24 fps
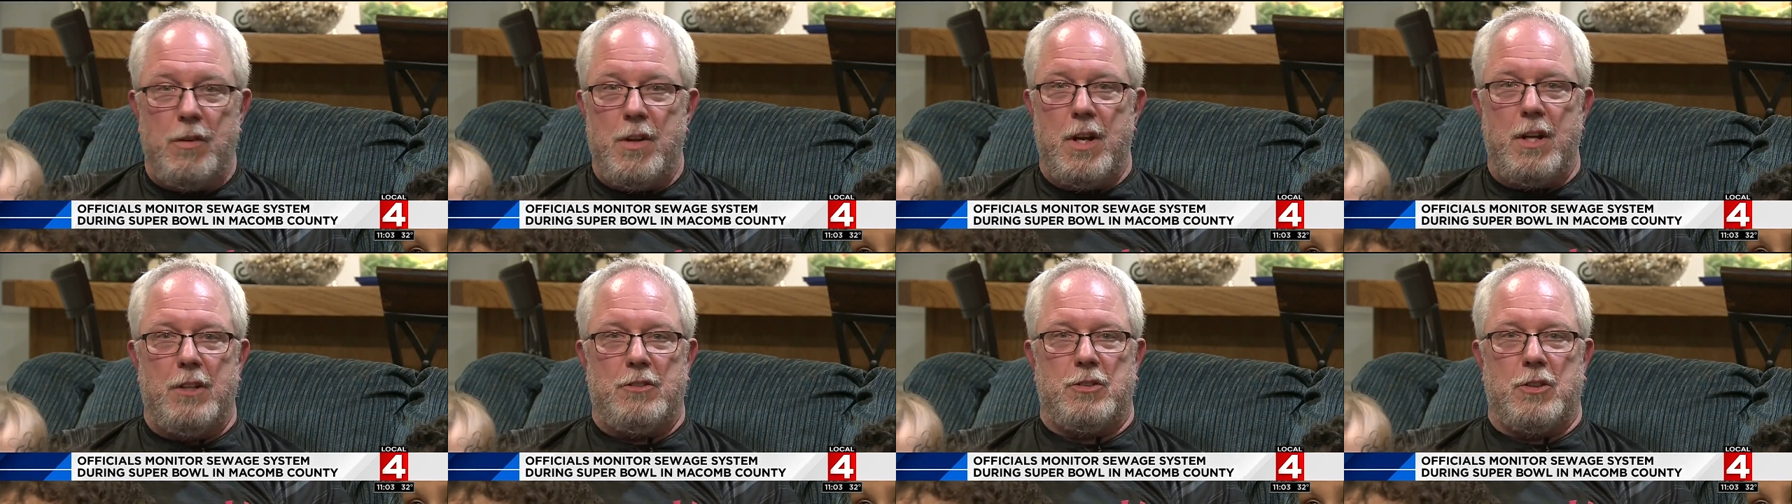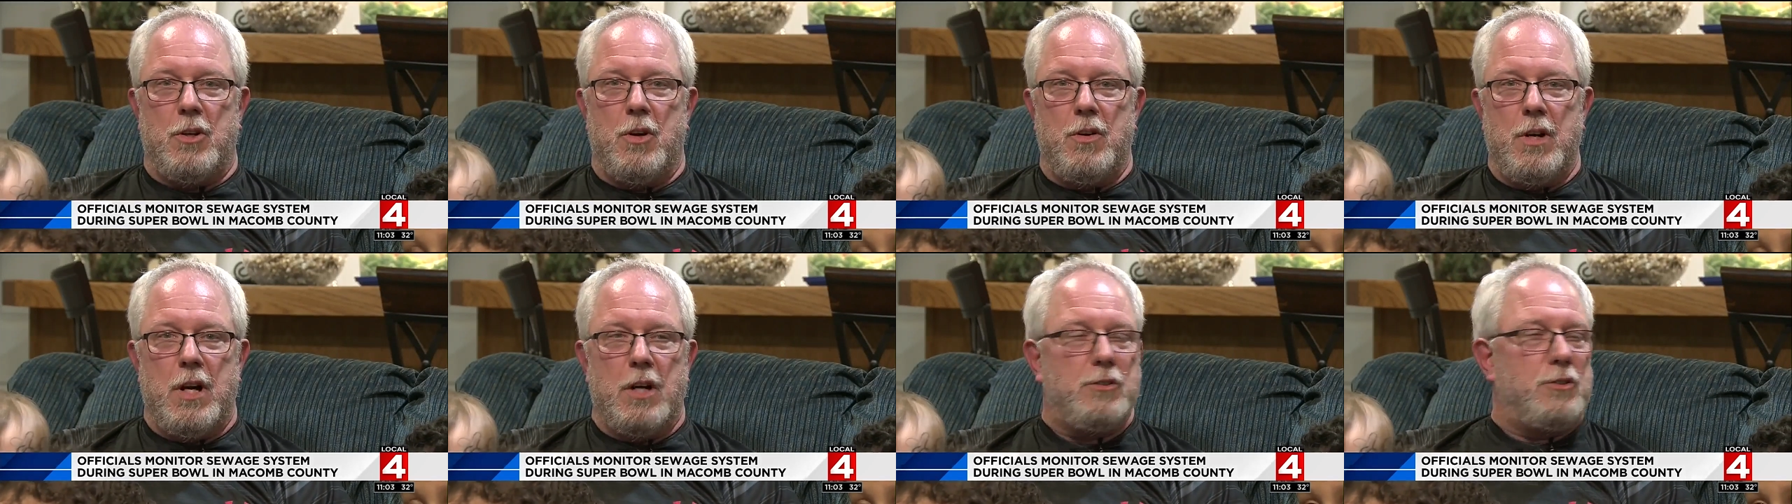then it's
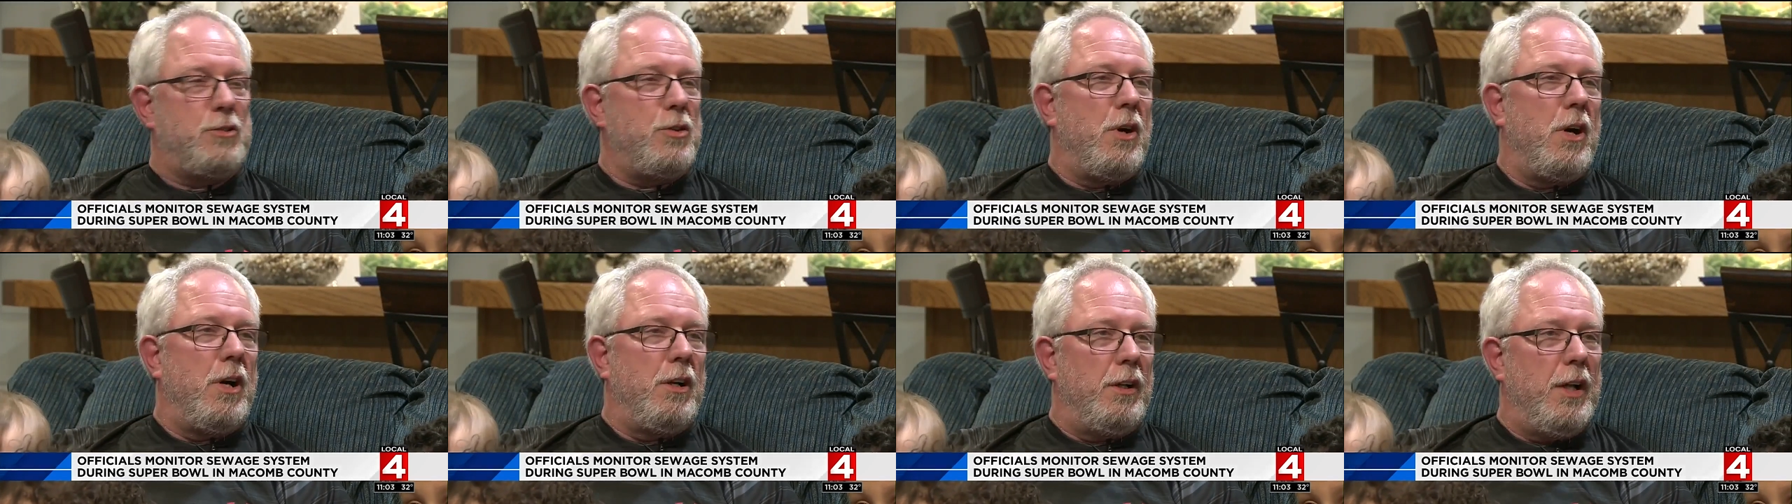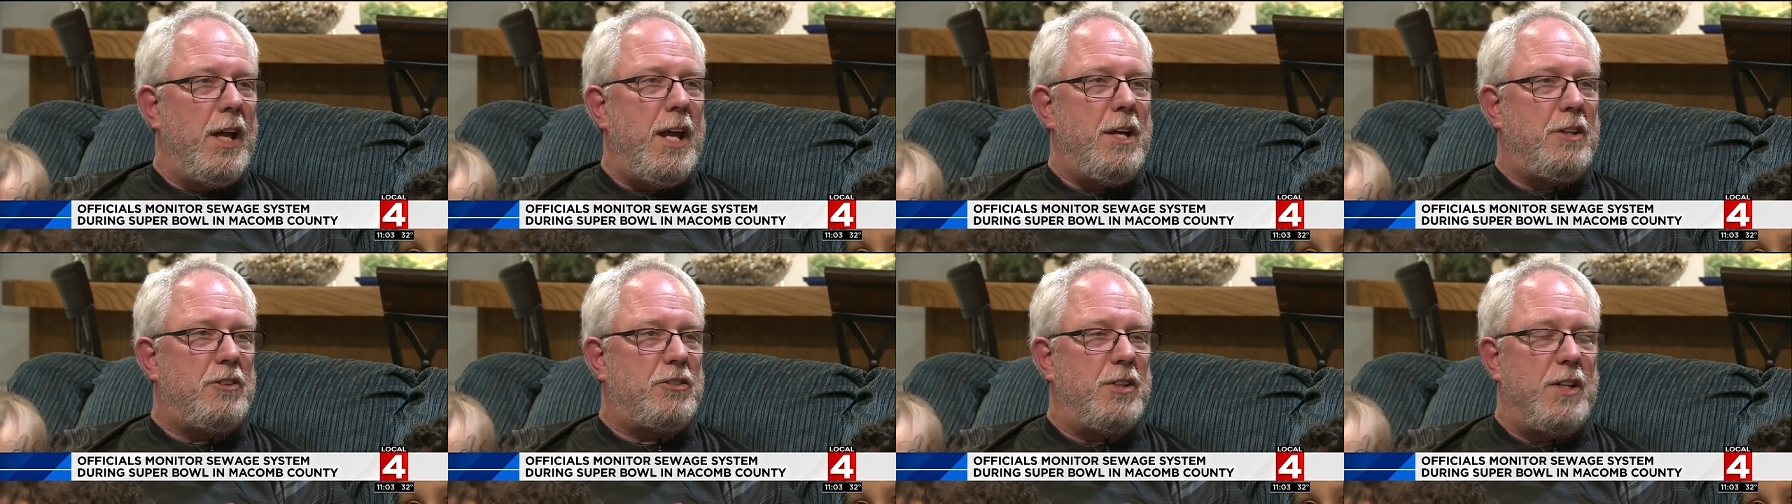going out to our
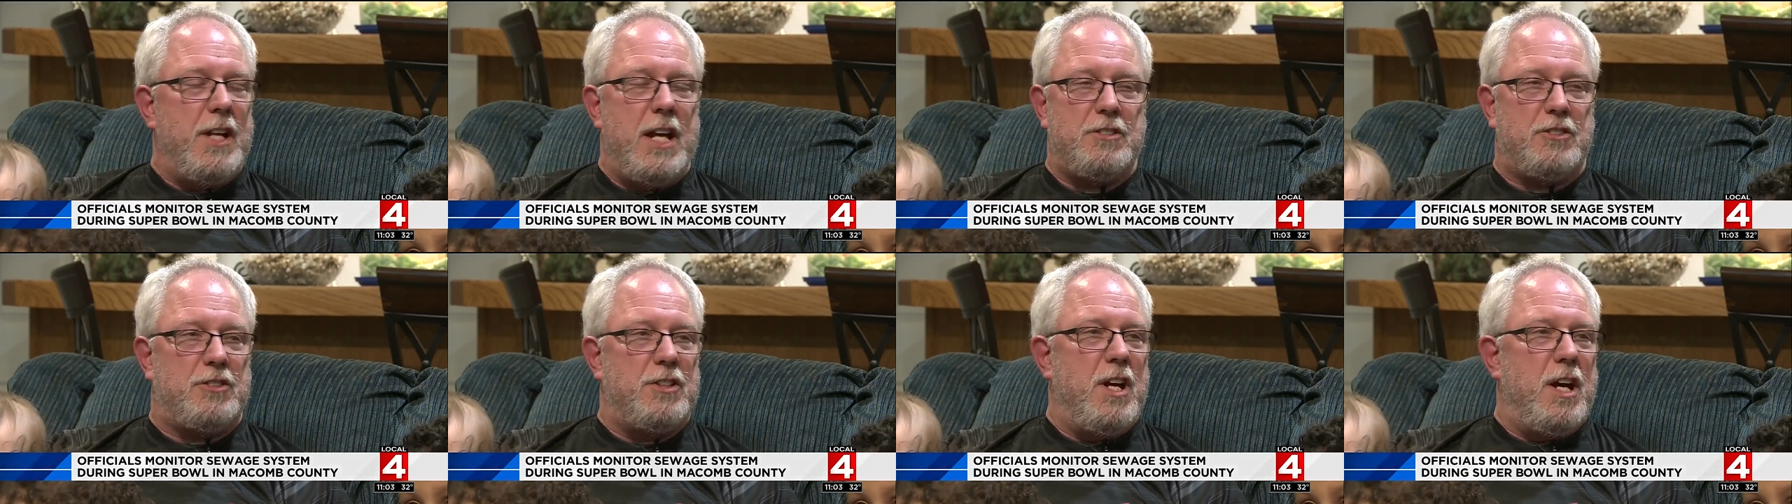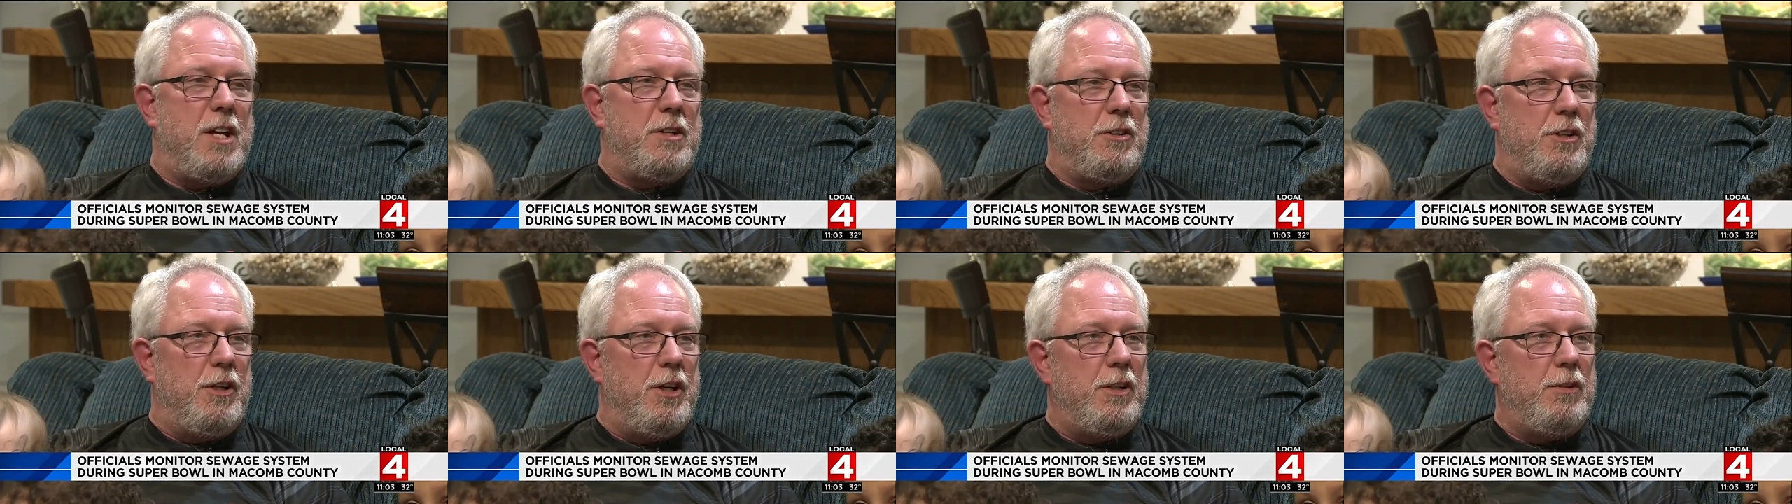lakes, and that's
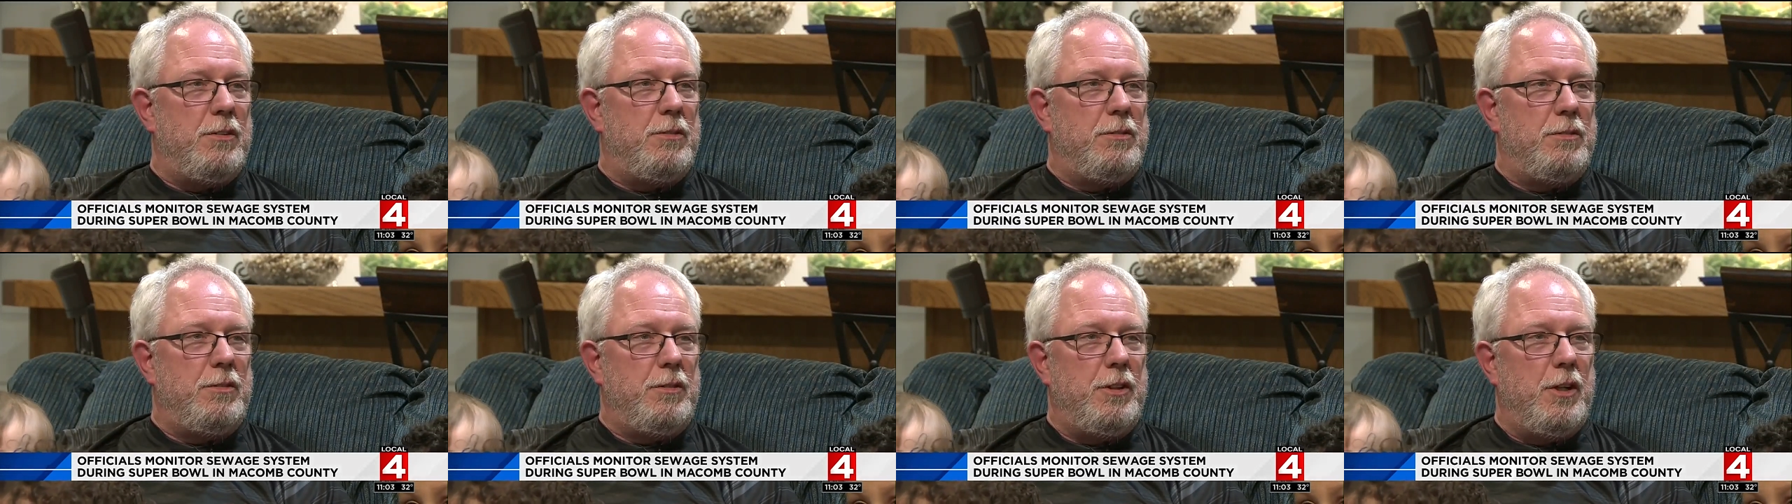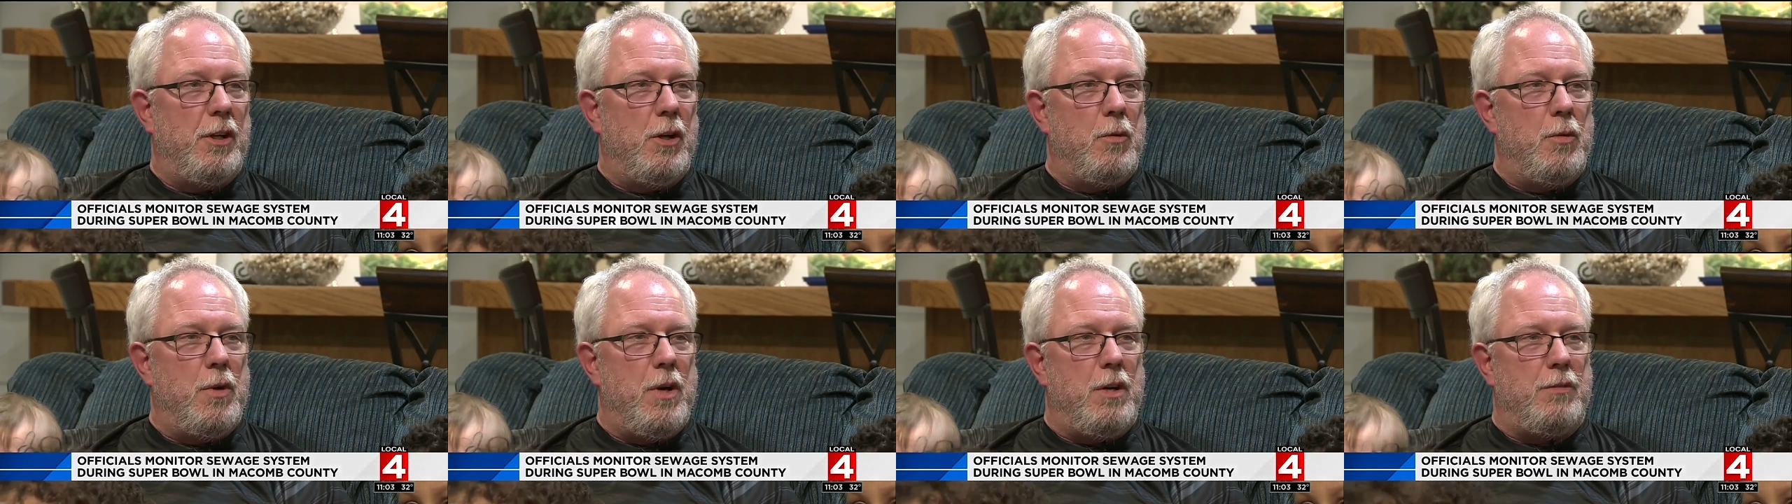not good,
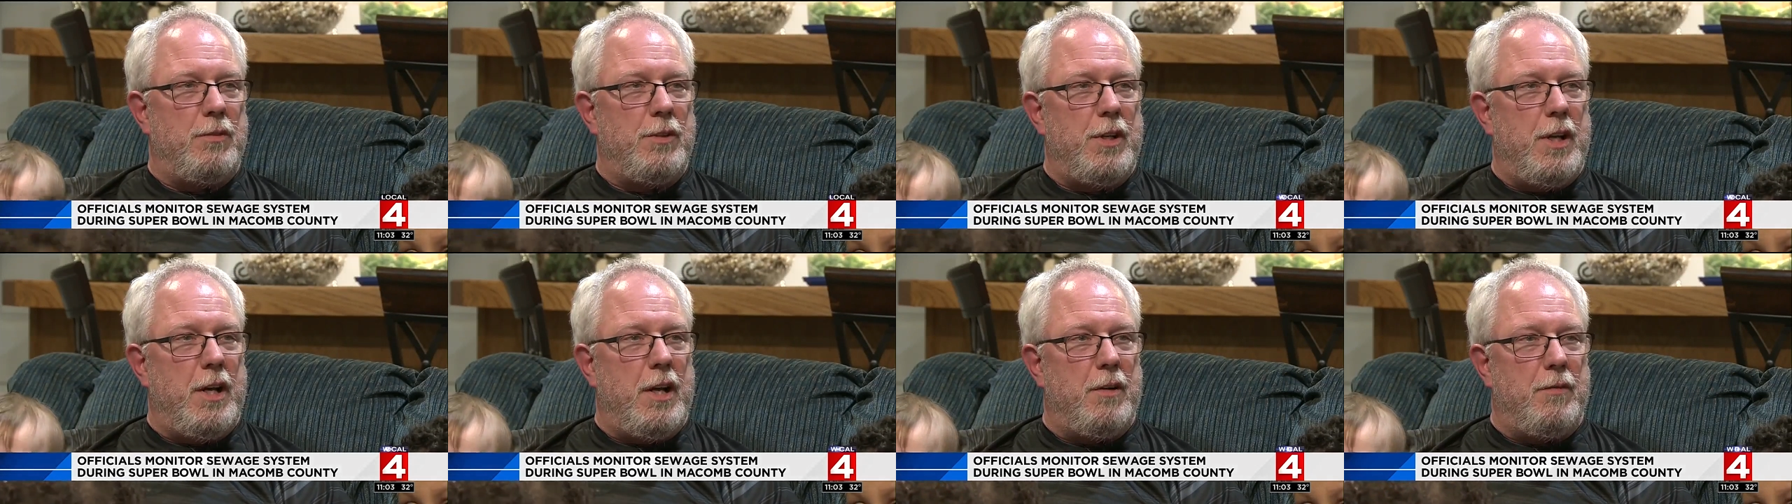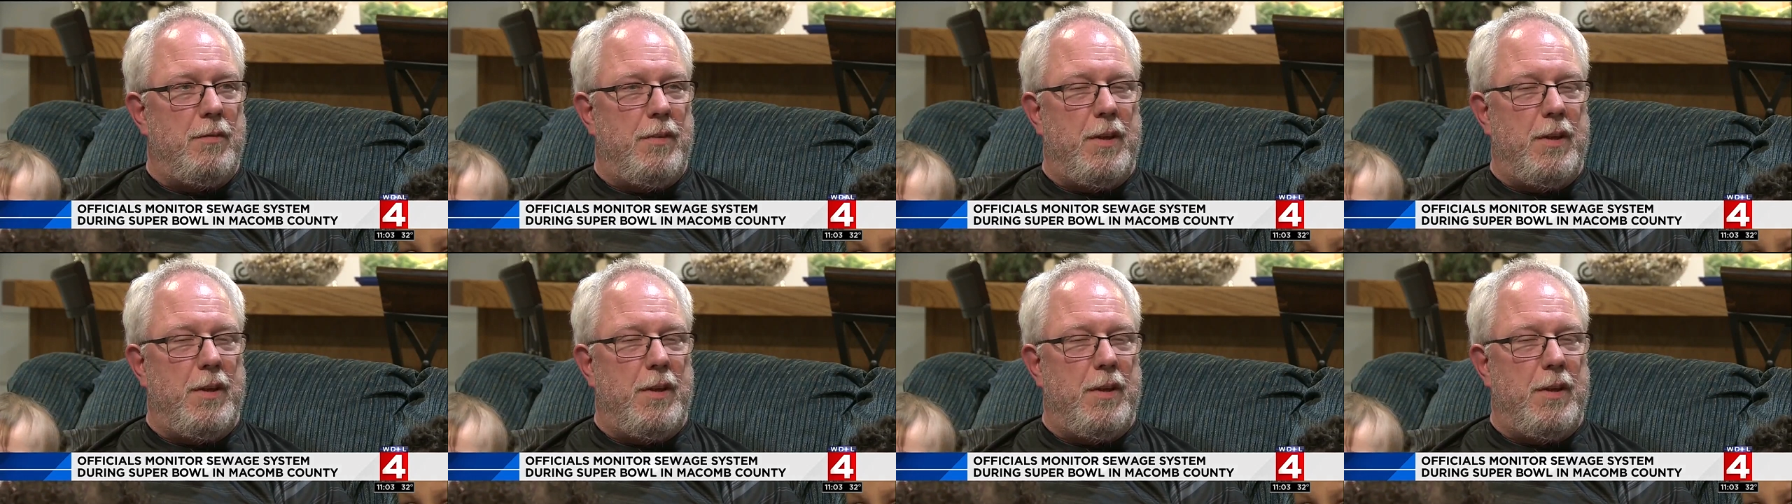you know, whenever you have